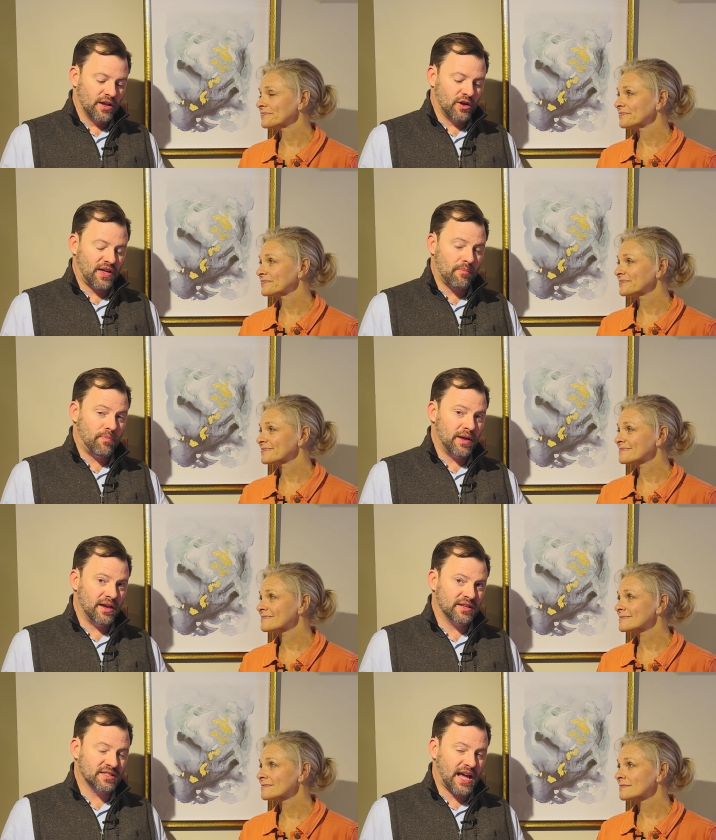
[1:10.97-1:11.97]
Speaker 1: you know, that
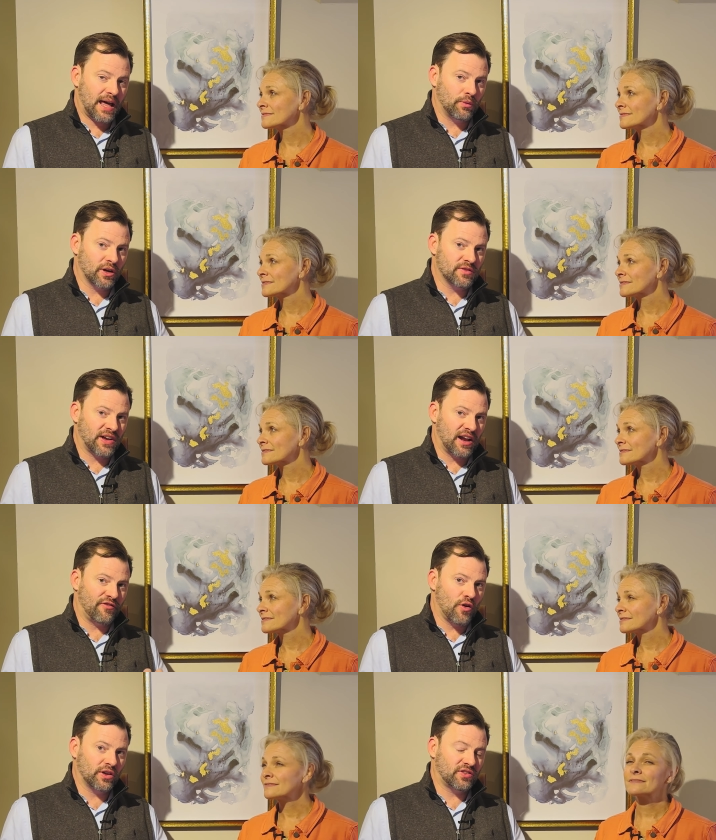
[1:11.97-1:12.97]
big stat, we're gonna
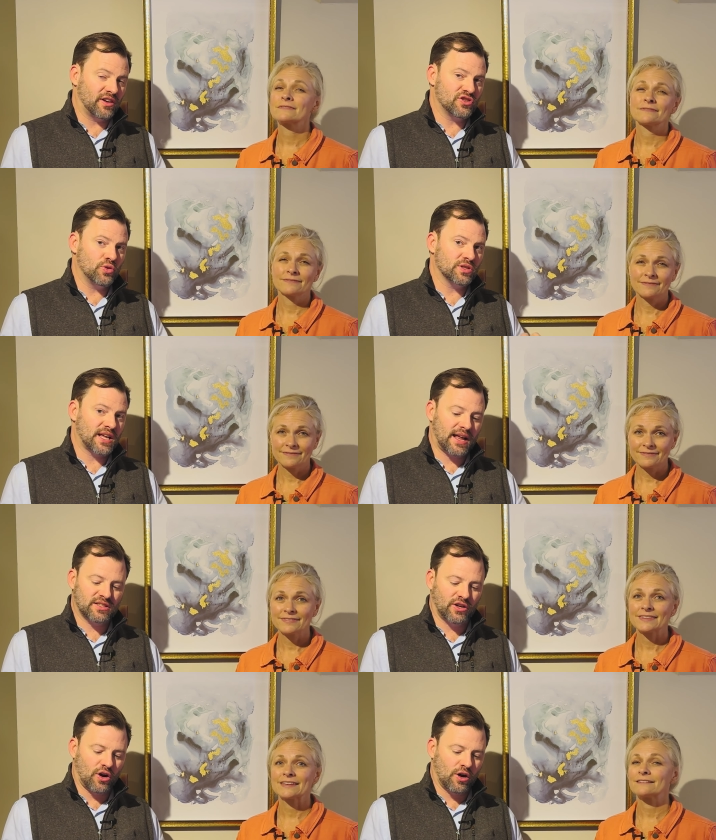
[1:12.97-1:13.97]
kind of focus in on two
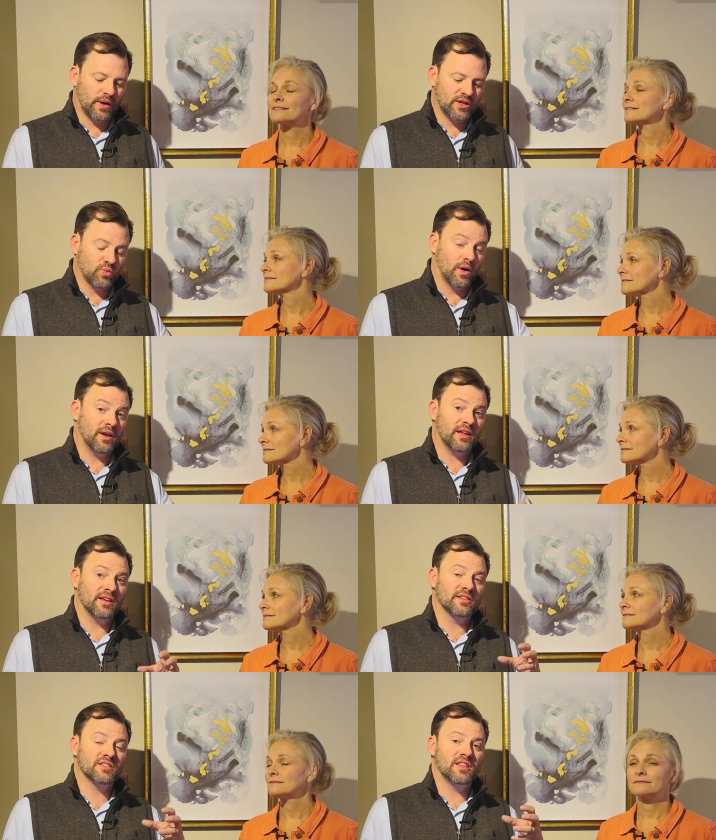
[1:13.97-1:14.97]
stats here always. One
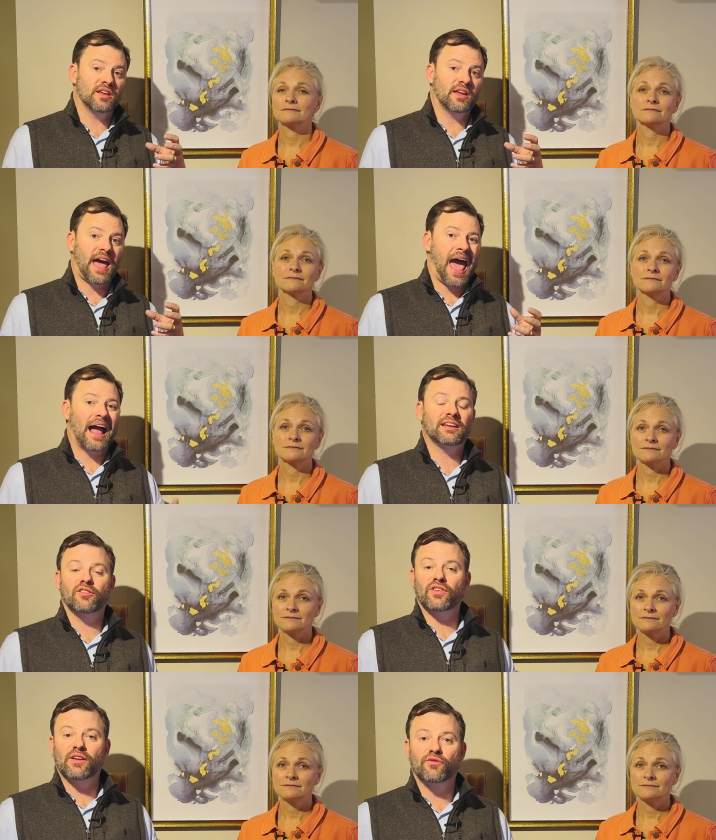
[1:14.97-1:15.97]
is the
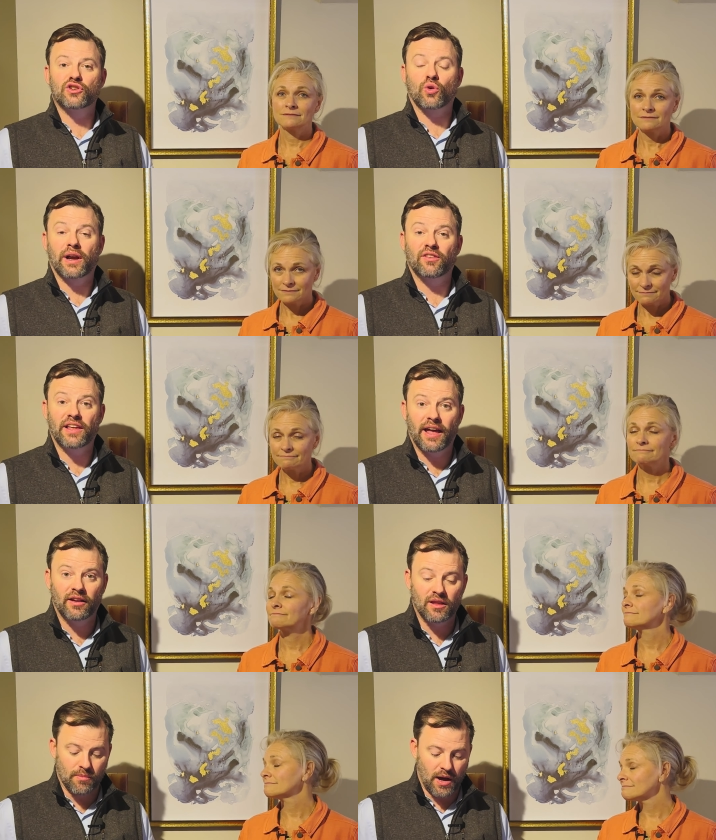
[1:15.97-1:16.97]
active inventory at the
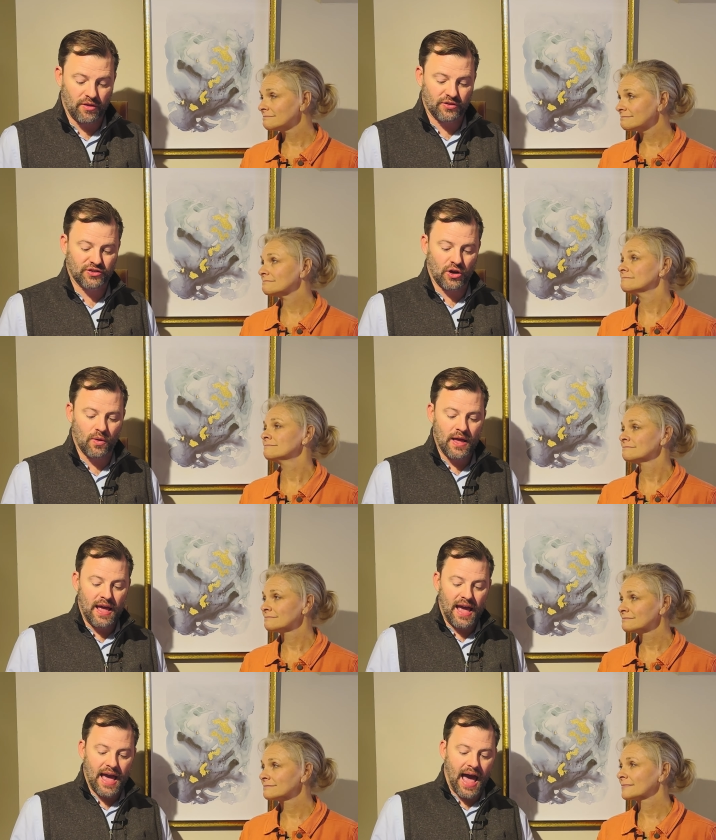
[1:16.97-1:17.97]
end of the month. So
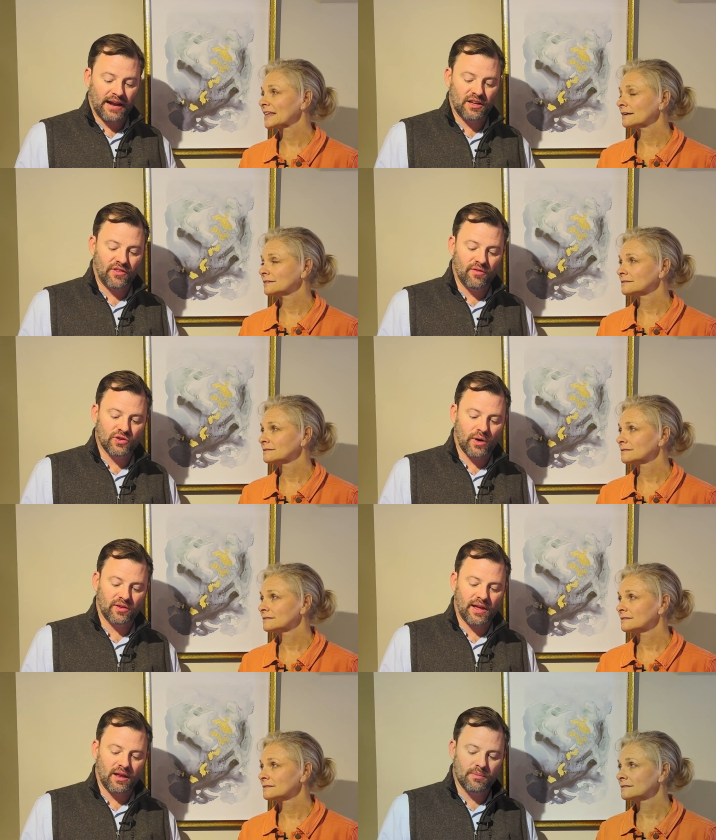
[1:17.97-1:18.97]
active
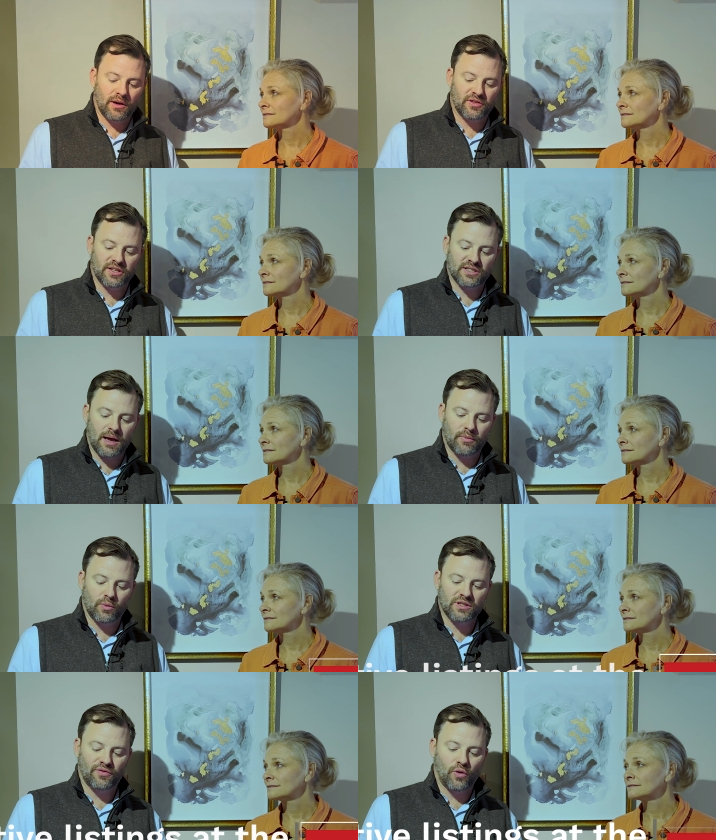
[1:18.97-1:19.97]
inventory at the end of the month,
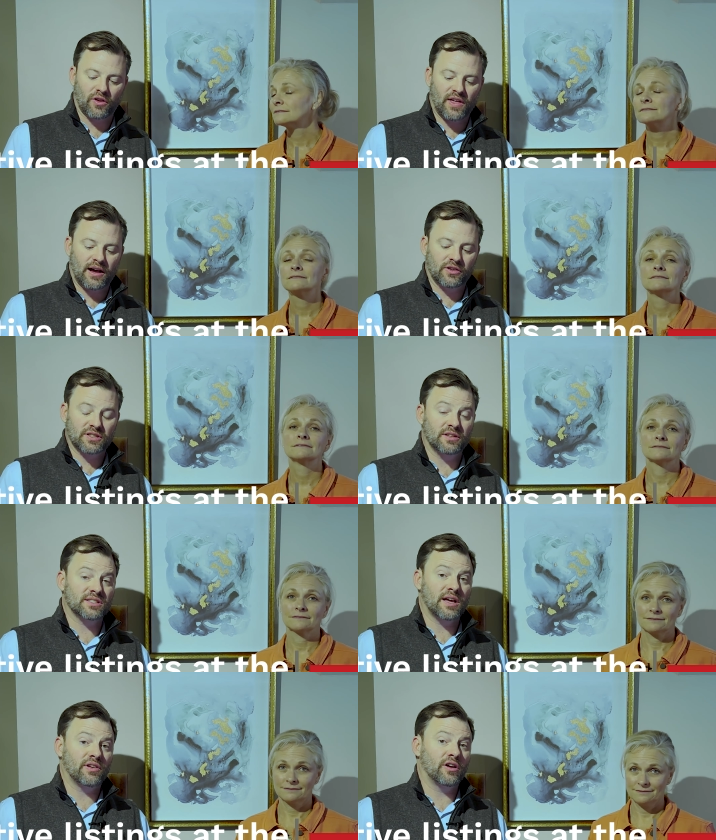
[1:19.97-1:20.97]
December, was four thousand
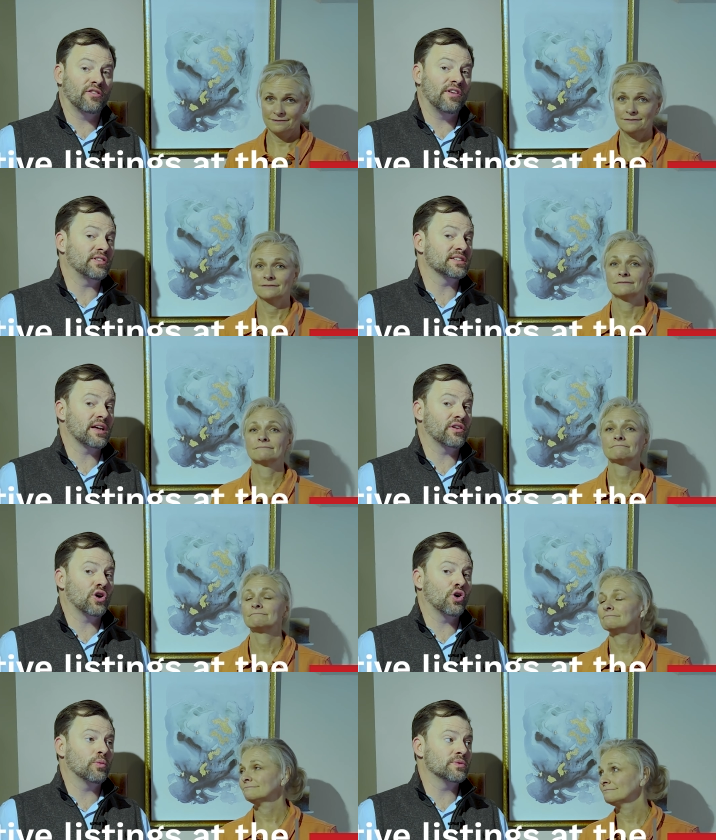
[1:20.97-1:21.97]
seven hundred
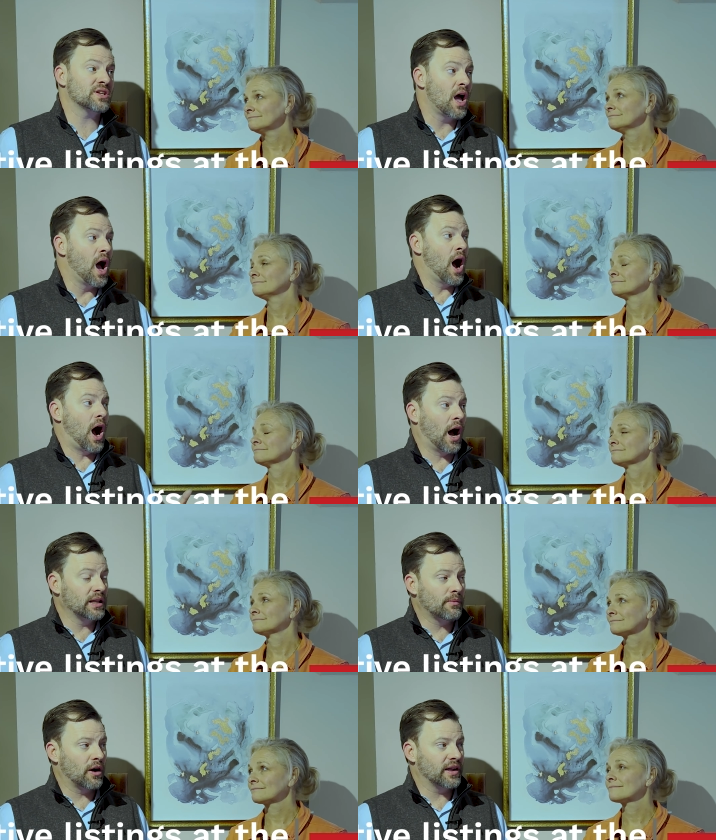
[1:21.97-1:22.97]
fifty-seven homes
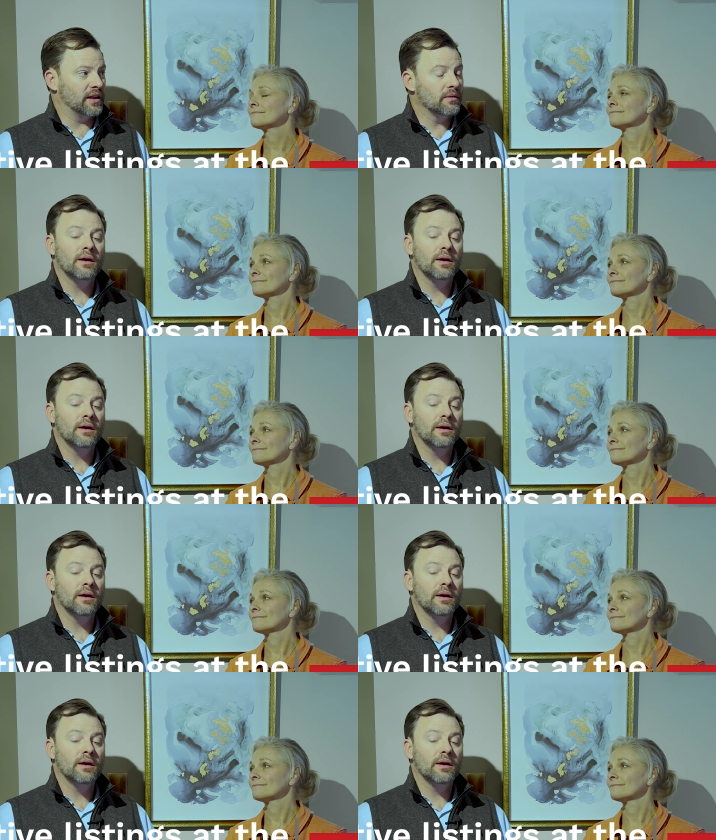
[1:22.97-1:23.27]
on the market.